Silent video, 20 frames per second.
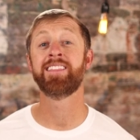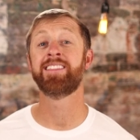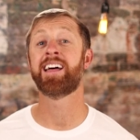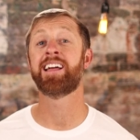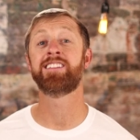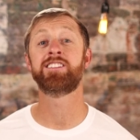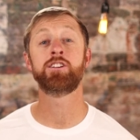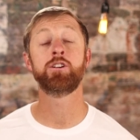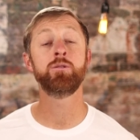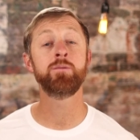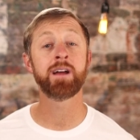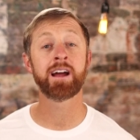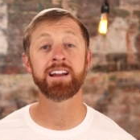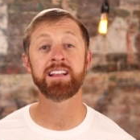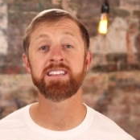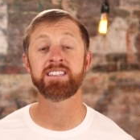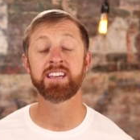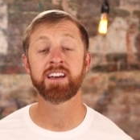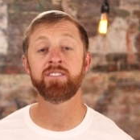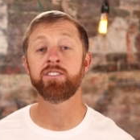That two hundred
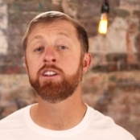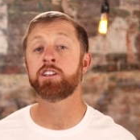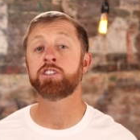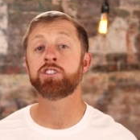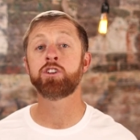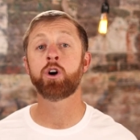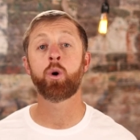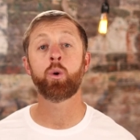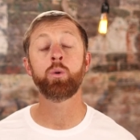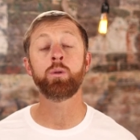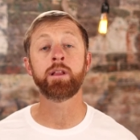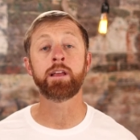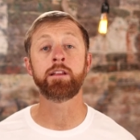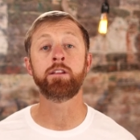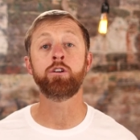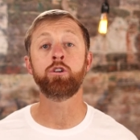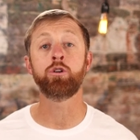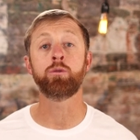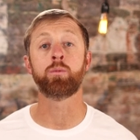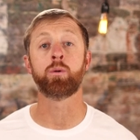ninety-seven dollars is totally
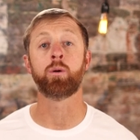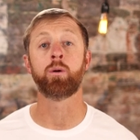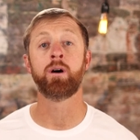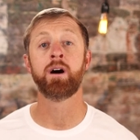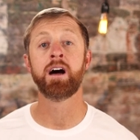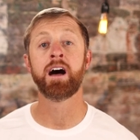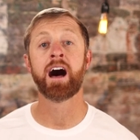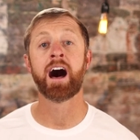doable.